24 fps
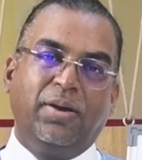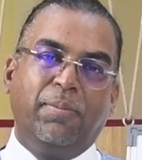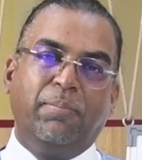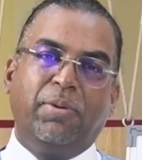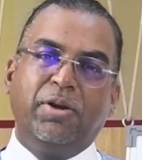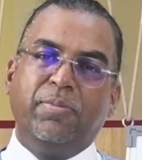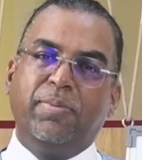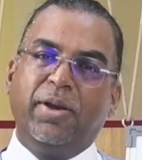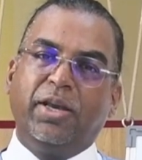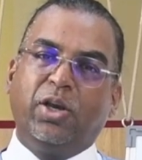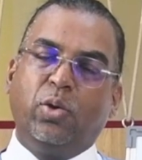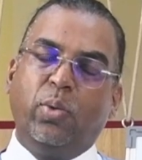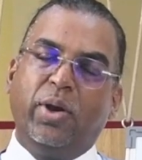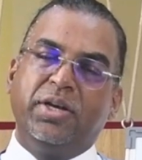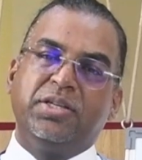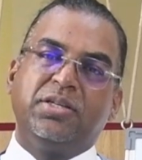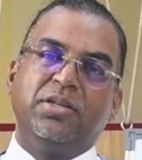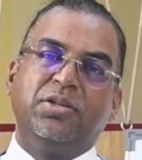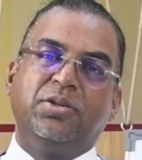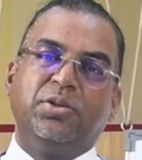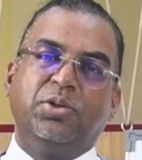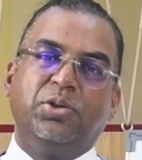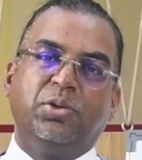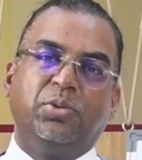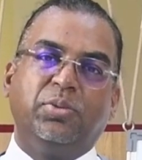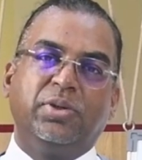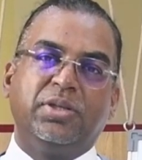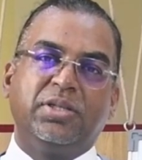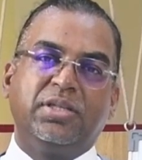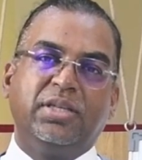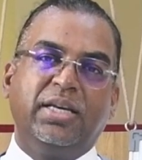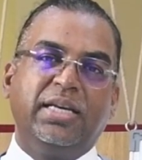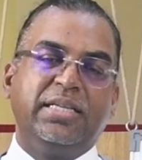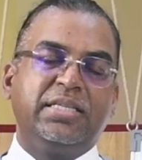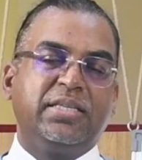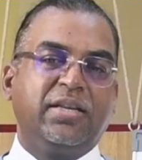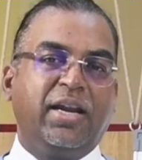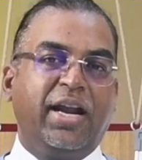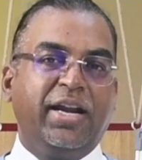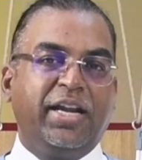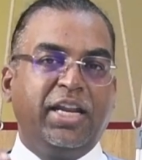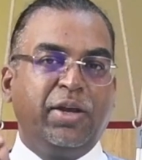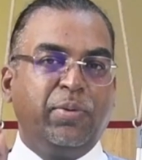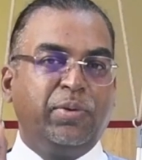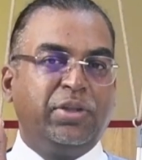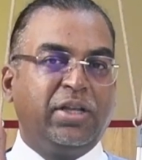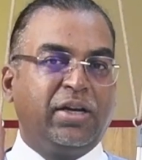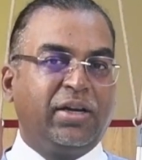But my question to you is
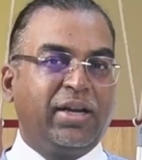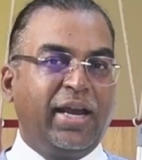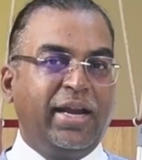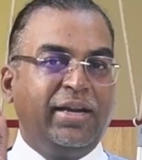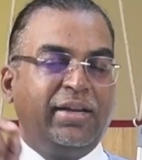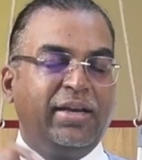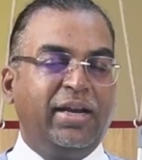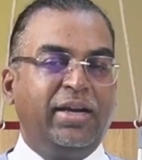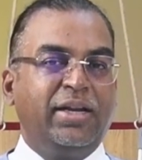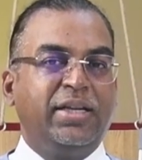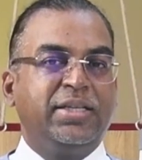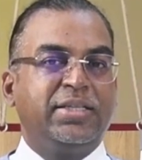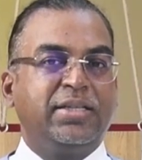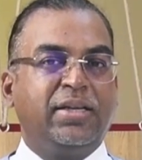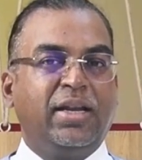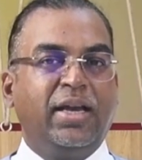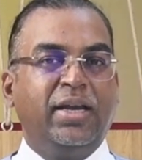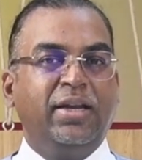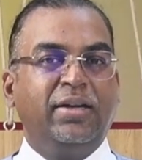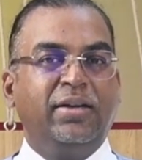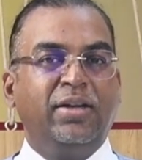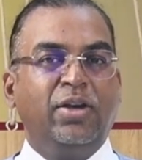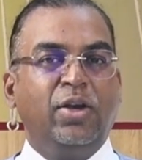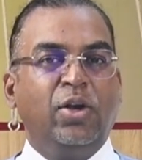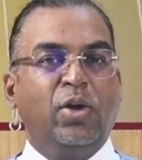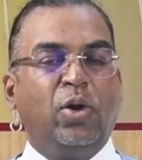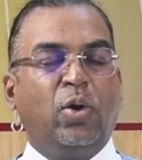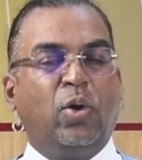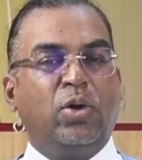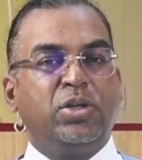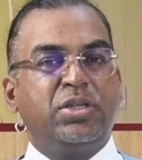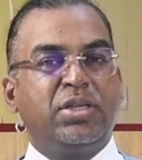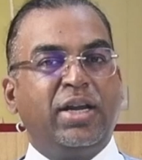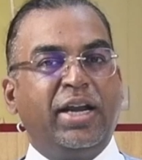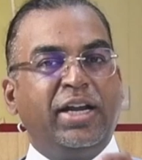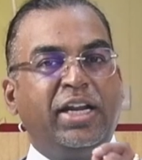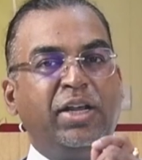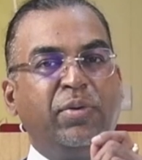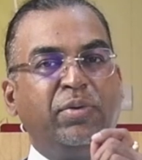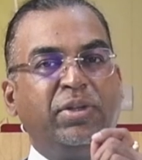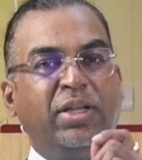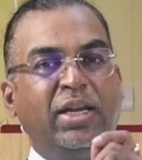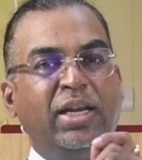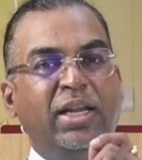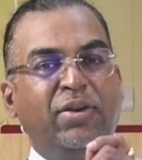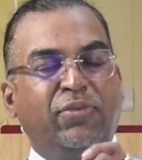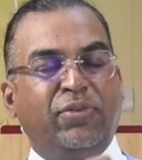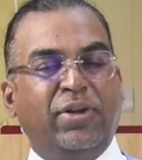writing with the right hand is right or is writing with
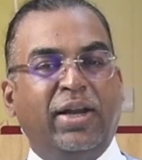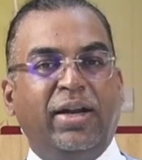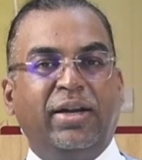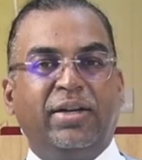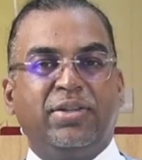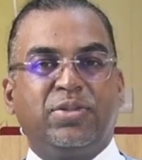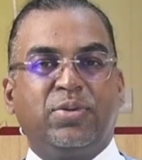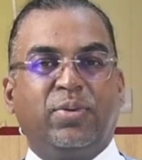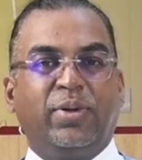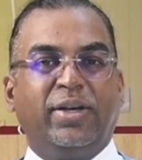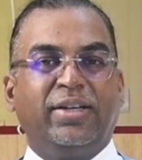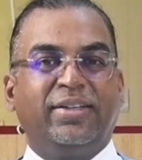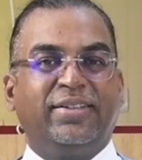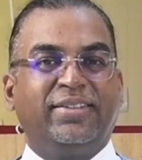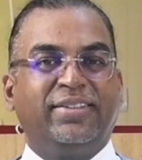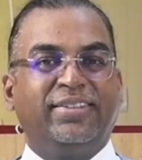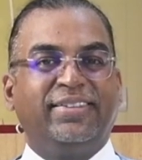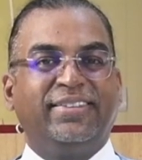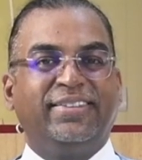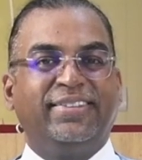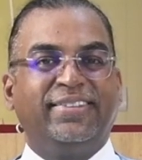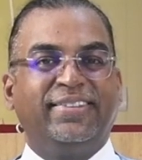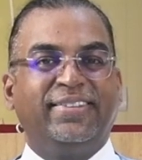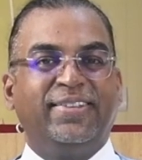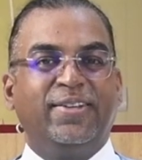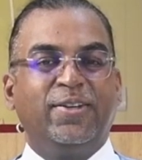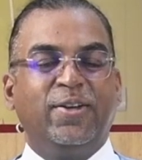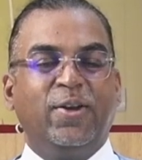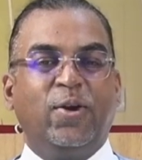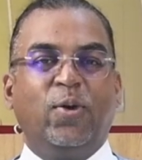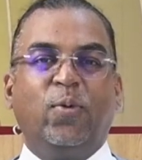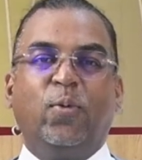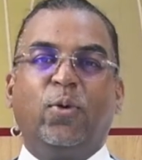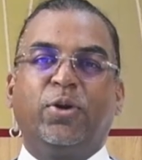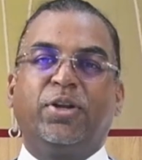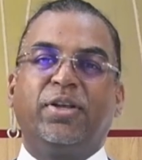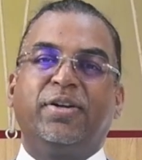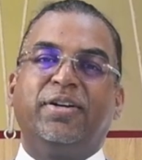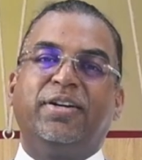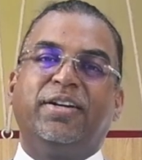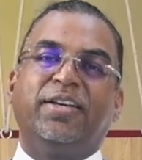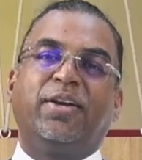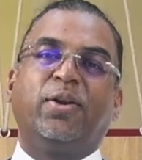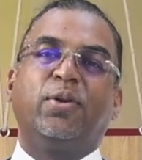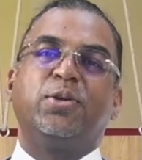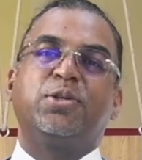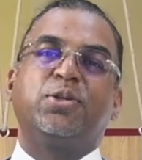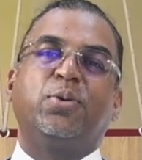the left hand is right? Oh, what a
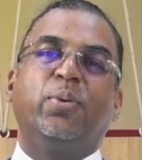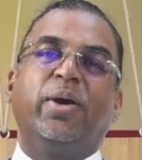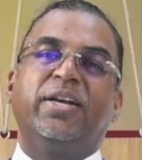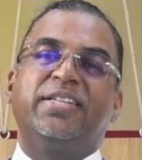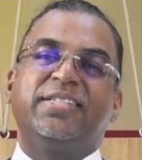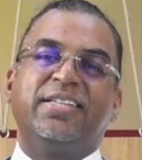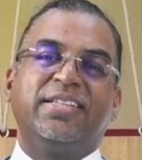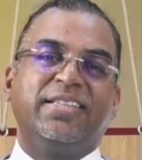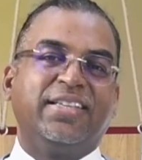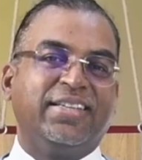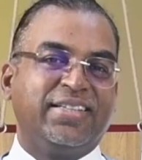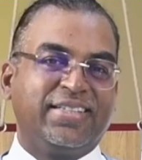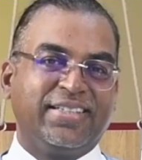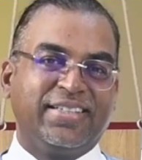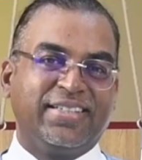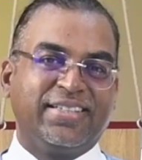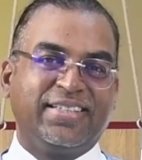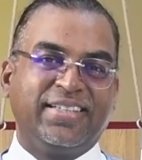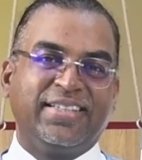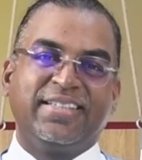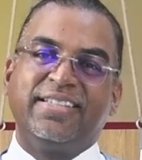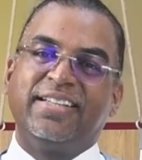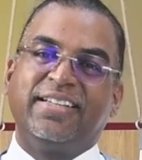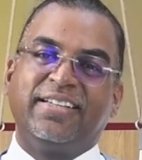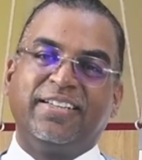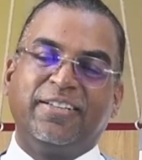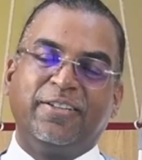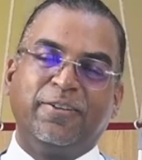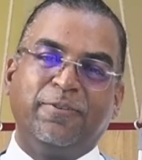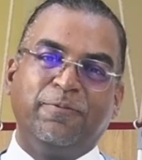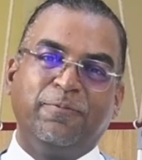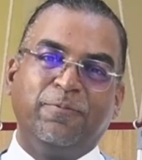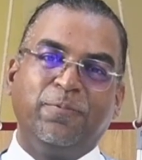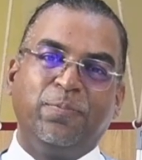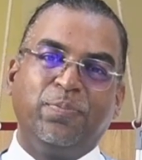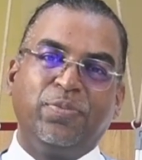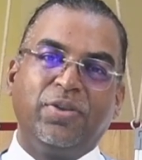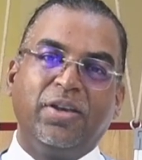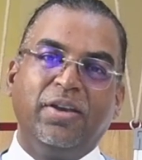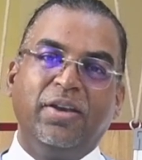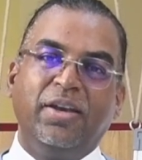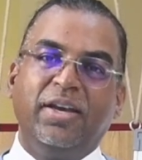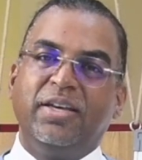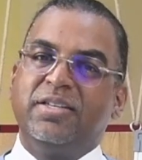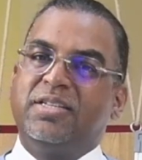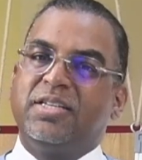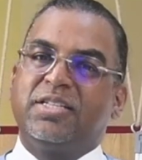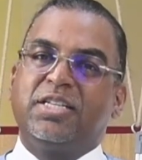ridiculous question this is, isn't it?
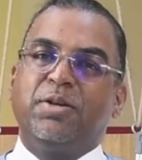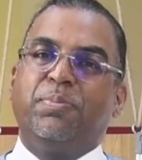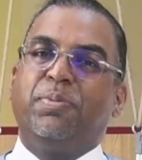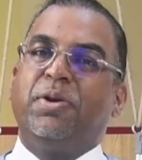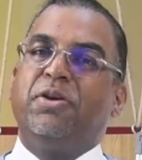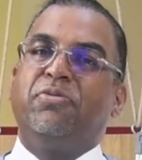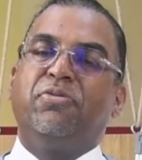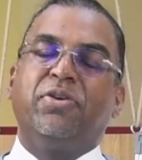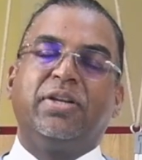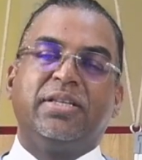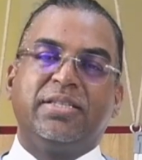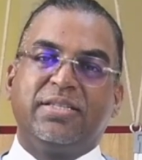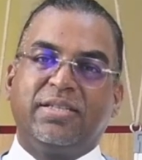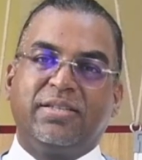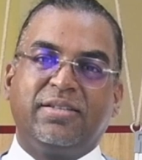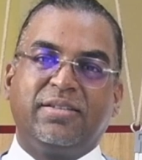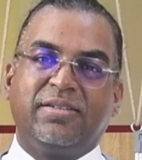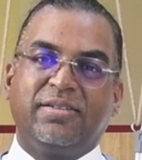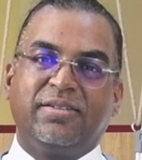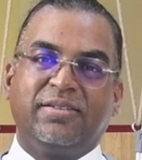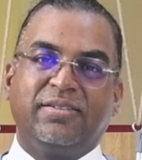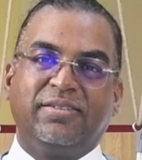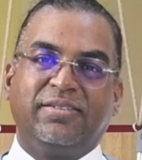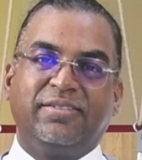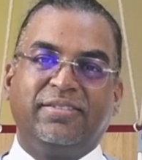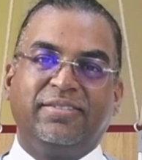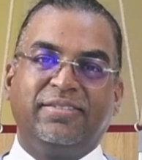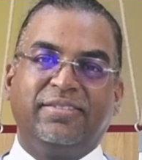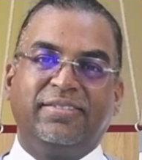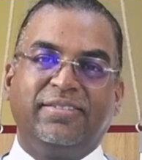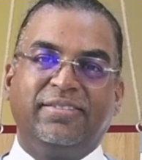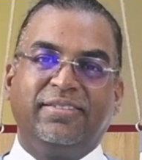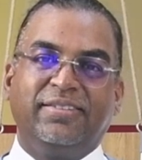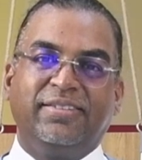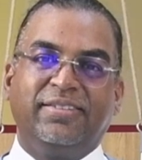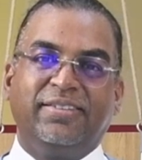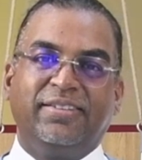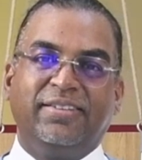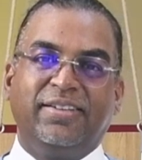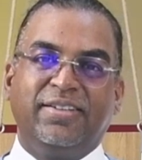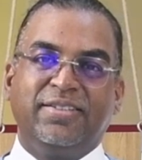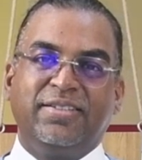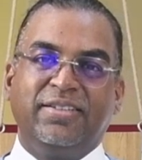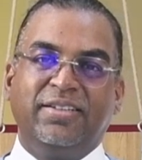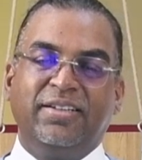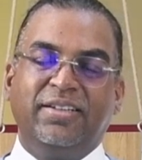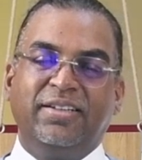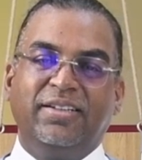It's just a preference,
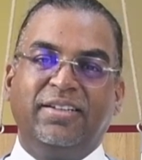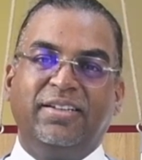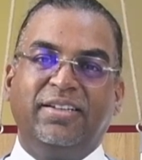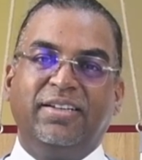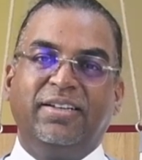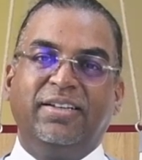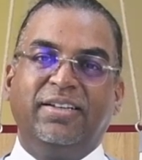isn't it?